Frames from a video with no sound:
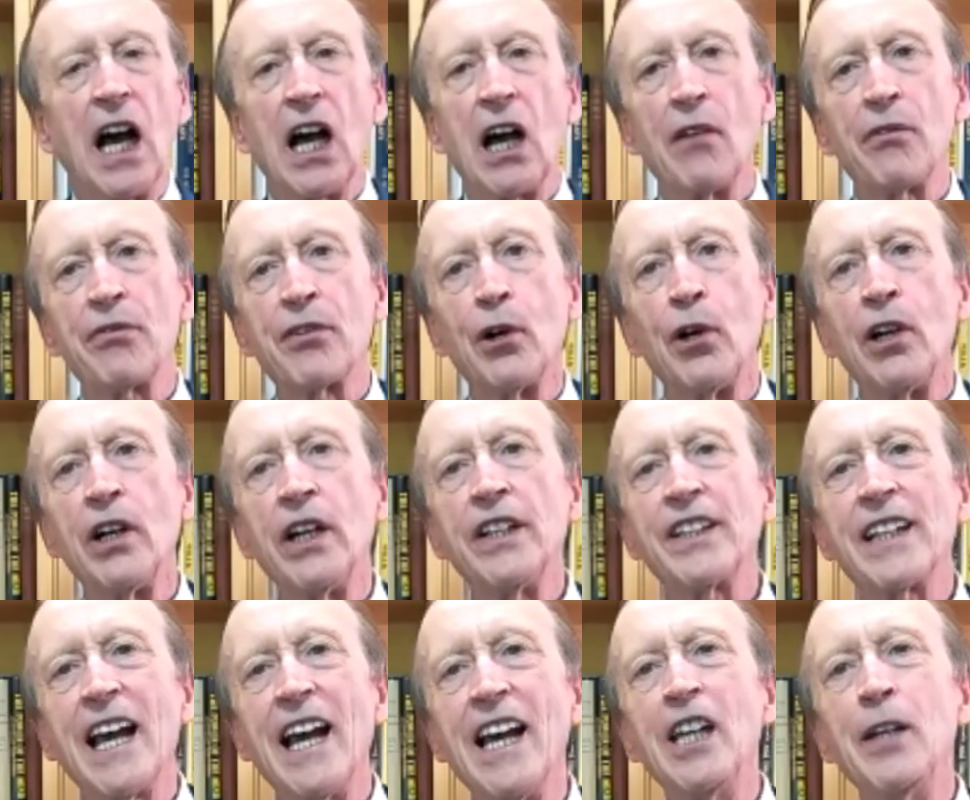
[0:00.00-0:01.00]

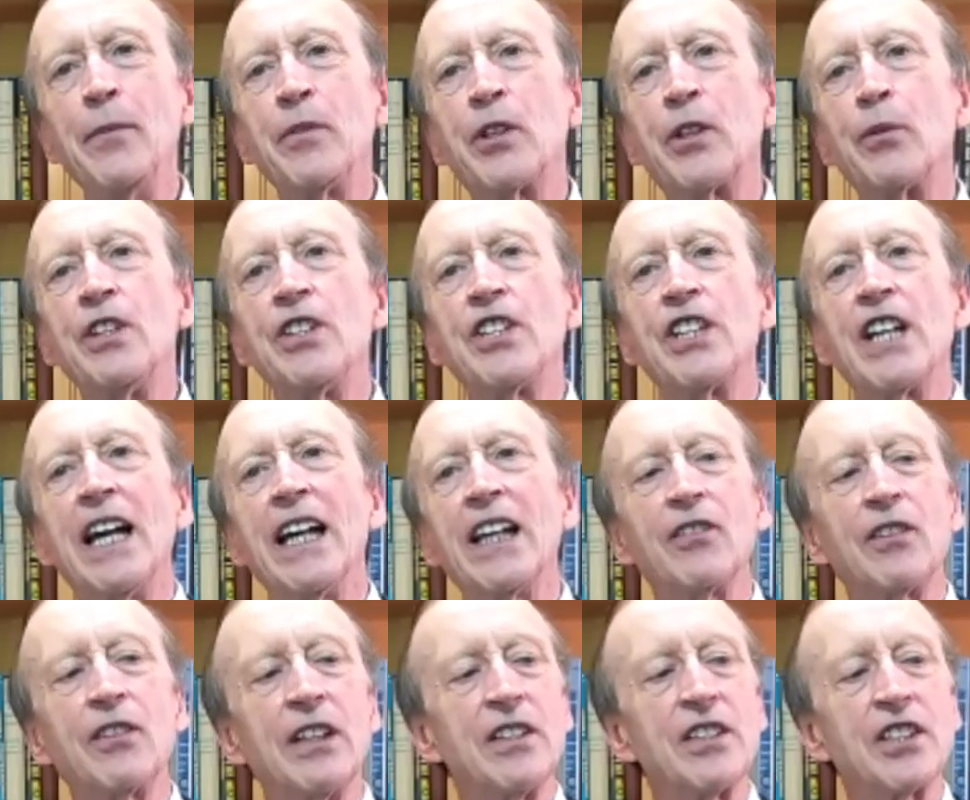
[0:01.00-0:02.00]
Freud came to
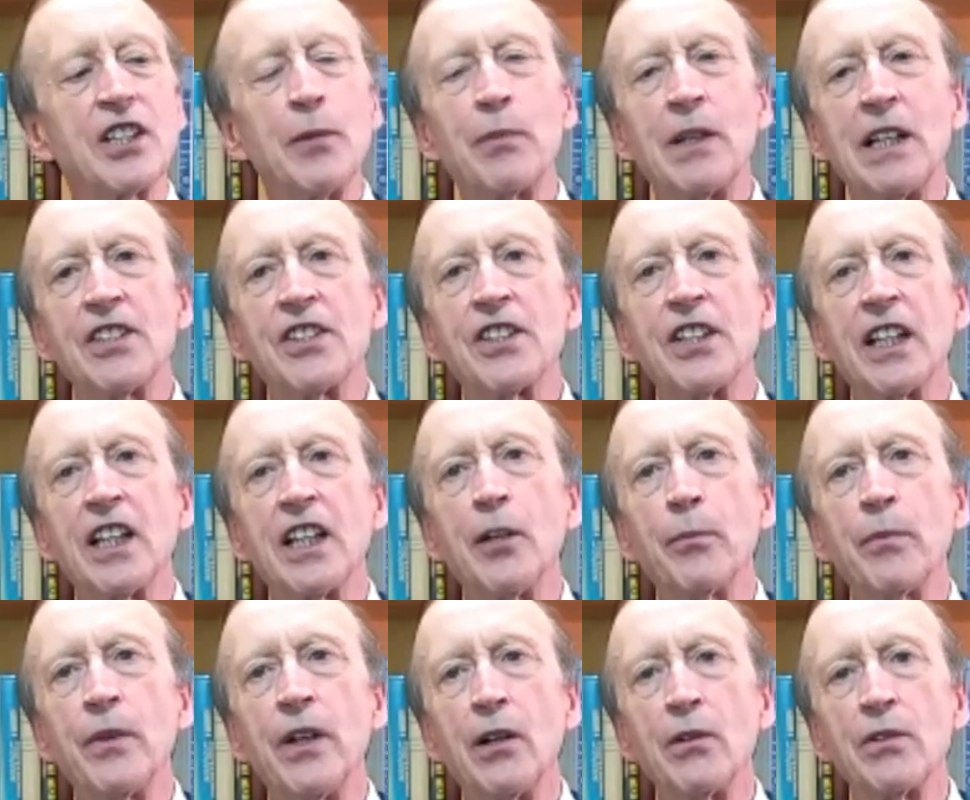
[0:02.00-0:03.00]
reject simplistic
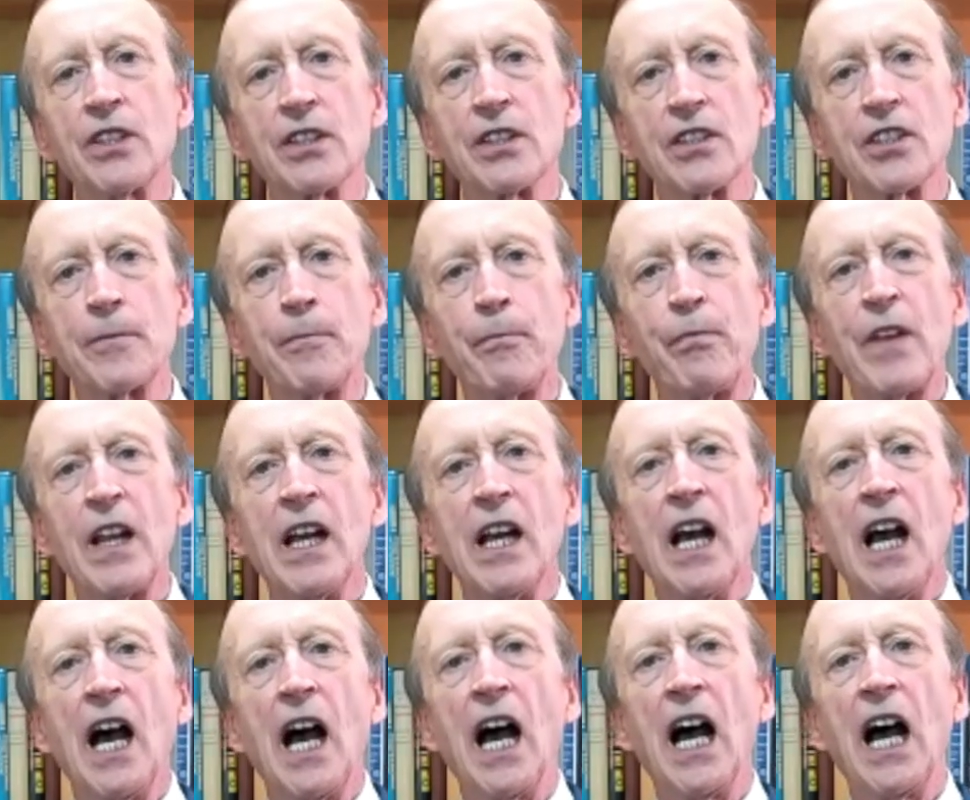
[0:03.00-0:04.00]
hypnosis
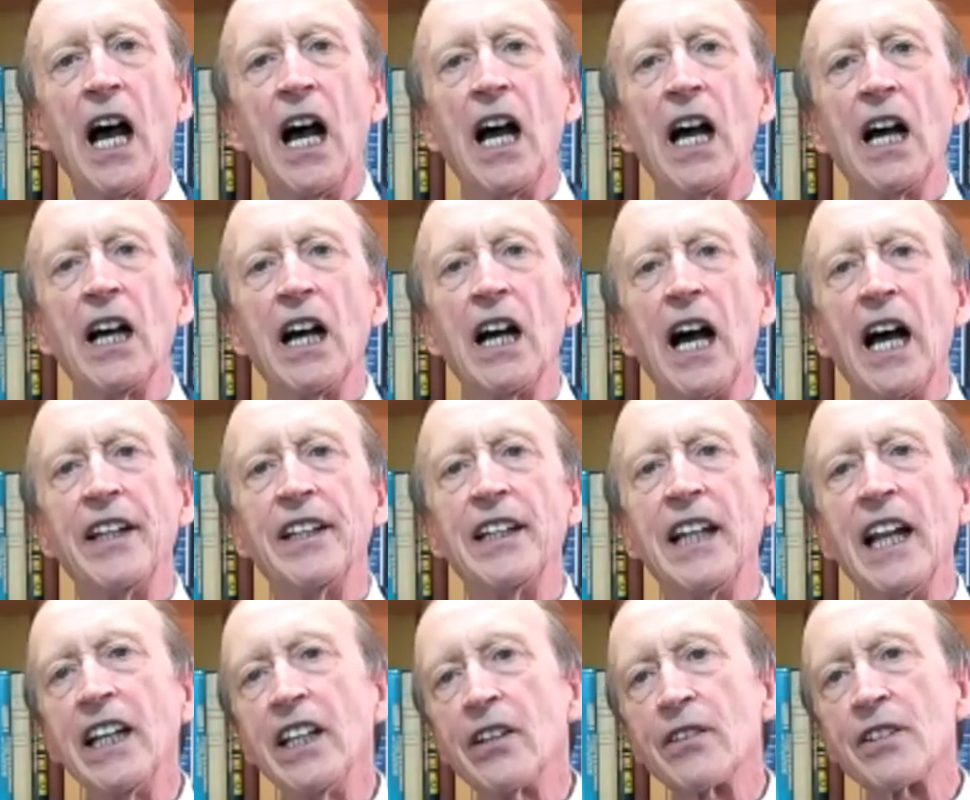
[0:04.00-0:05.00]
and
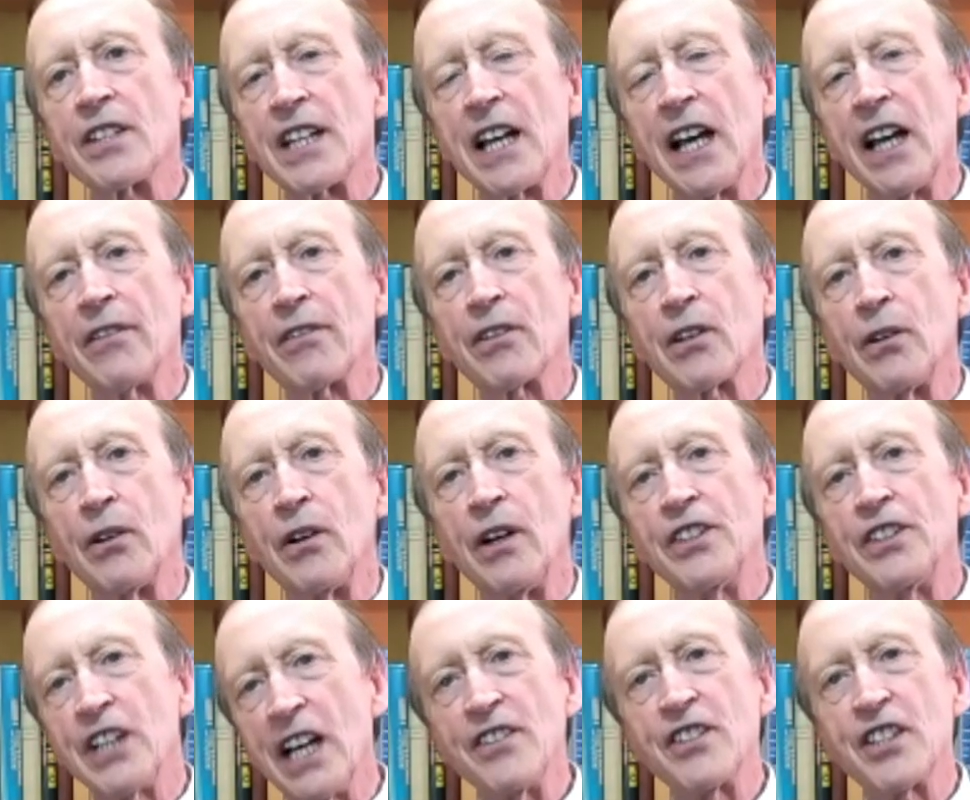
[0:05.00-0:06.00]
later said, of course, he
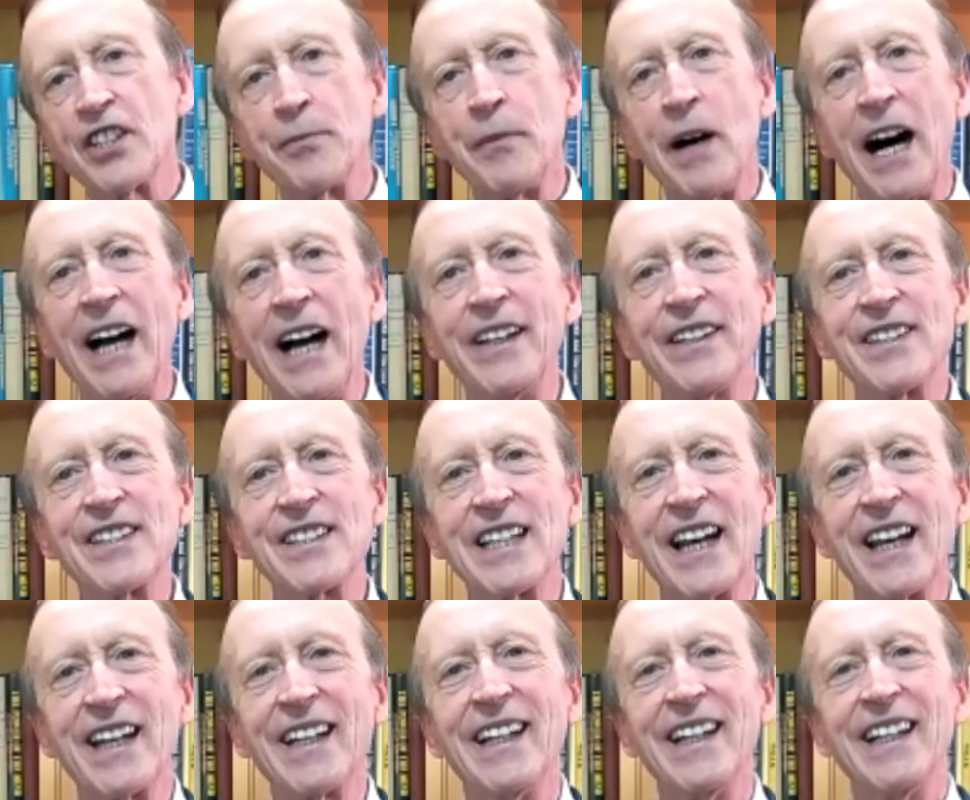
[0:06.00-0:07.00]
changed his mind and
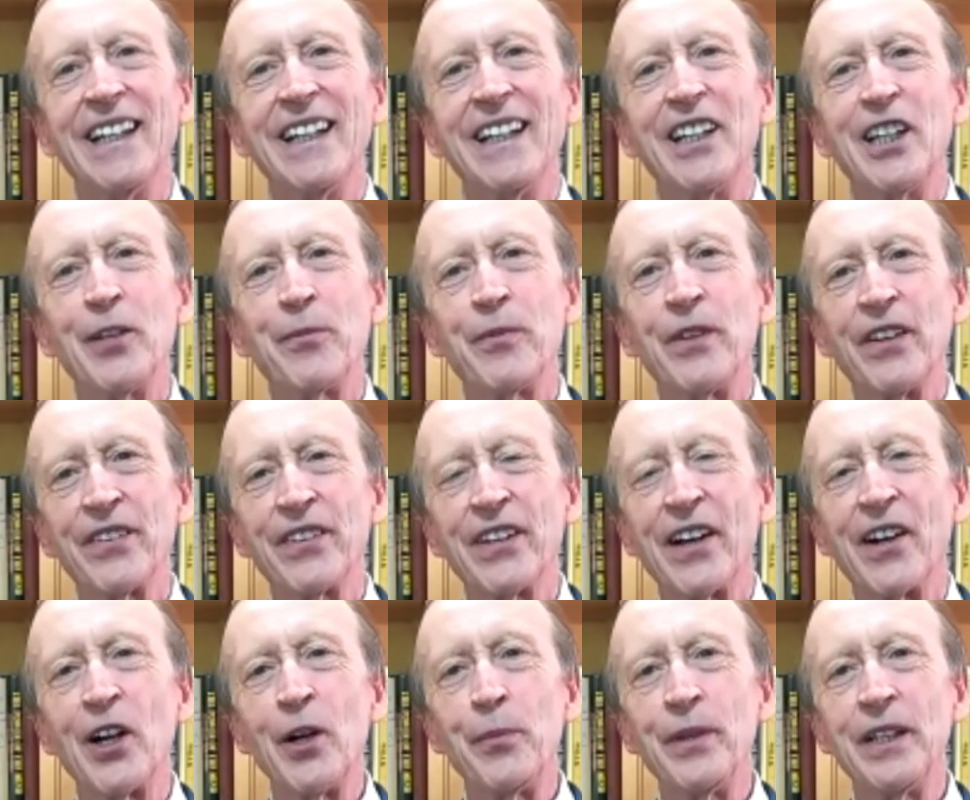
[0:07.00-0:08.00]
said
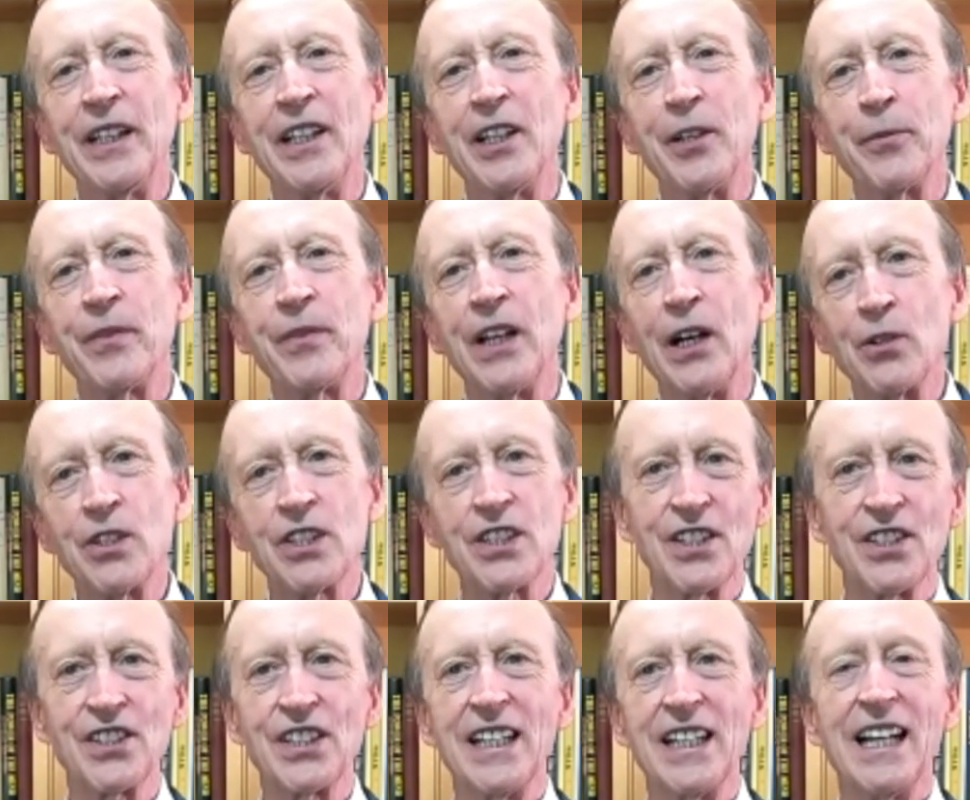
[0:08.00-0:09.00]
hypnotherapy,
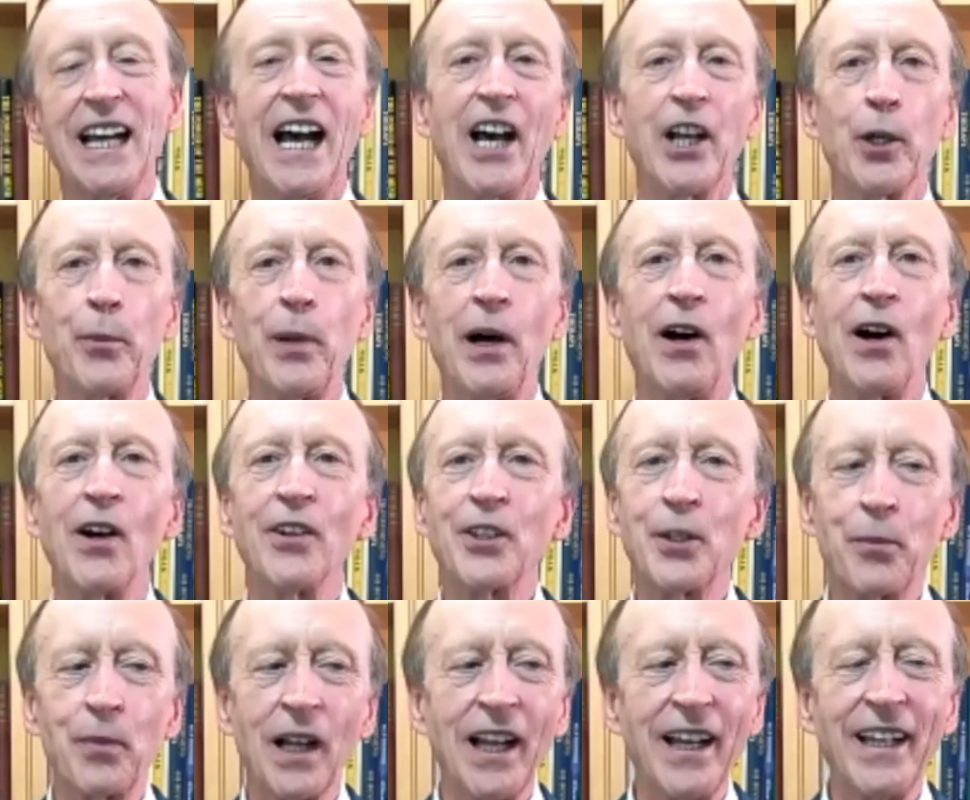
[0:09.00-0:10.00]
hypnosis had a part
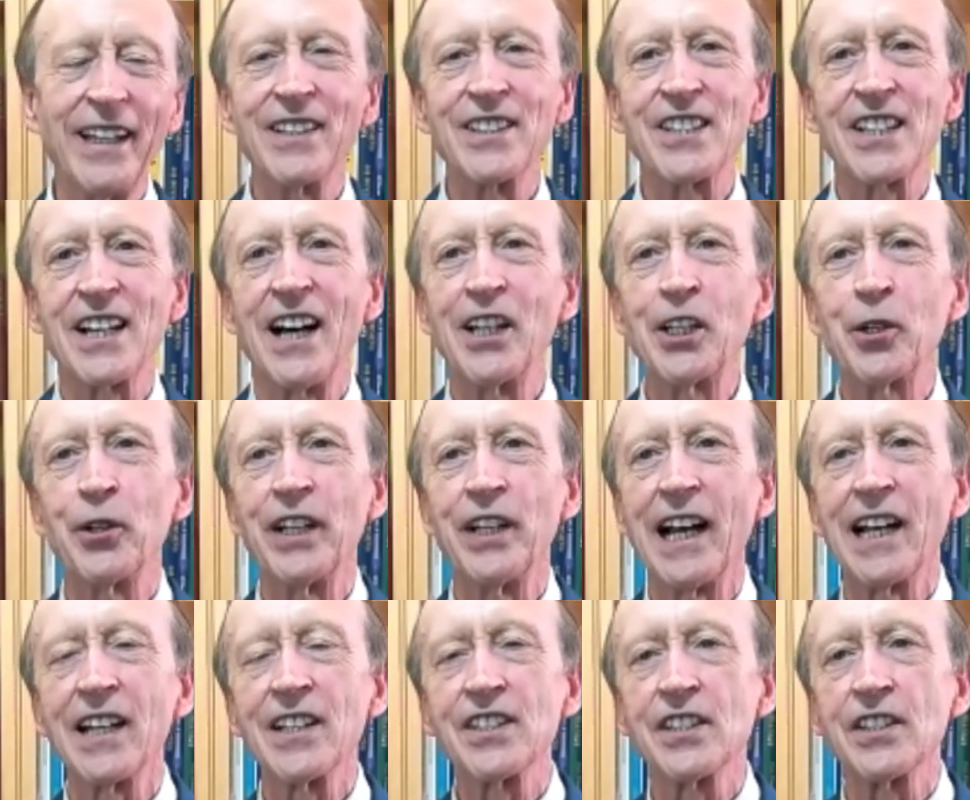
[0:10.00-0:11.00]
to play in
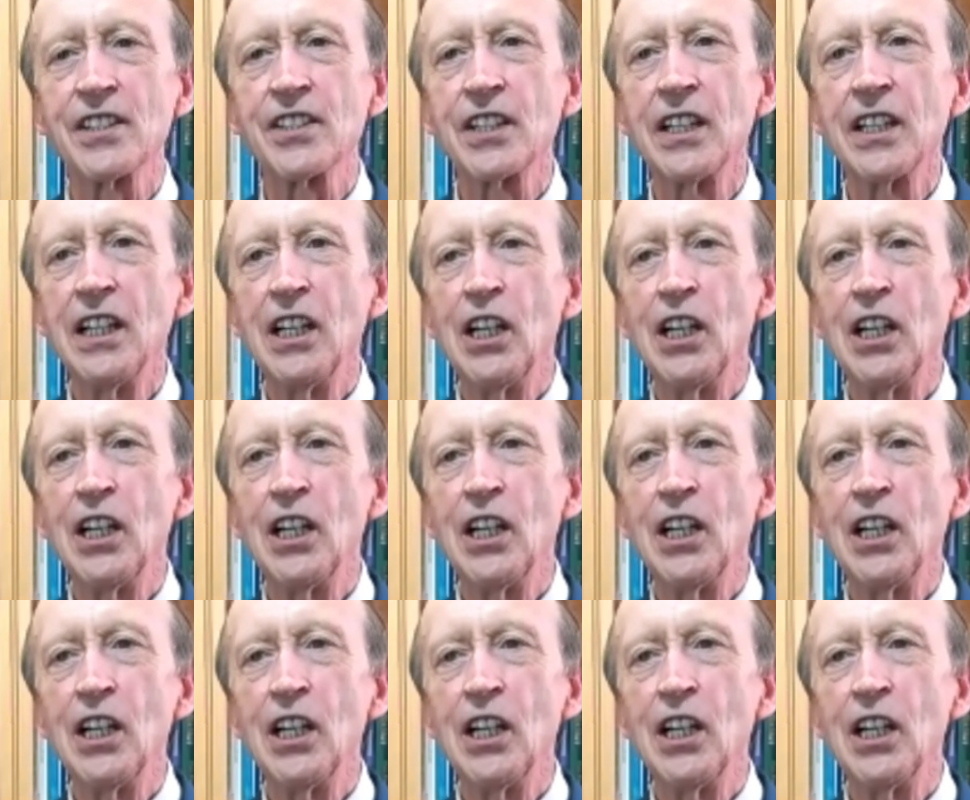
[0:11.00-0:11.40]
psychoanalysis,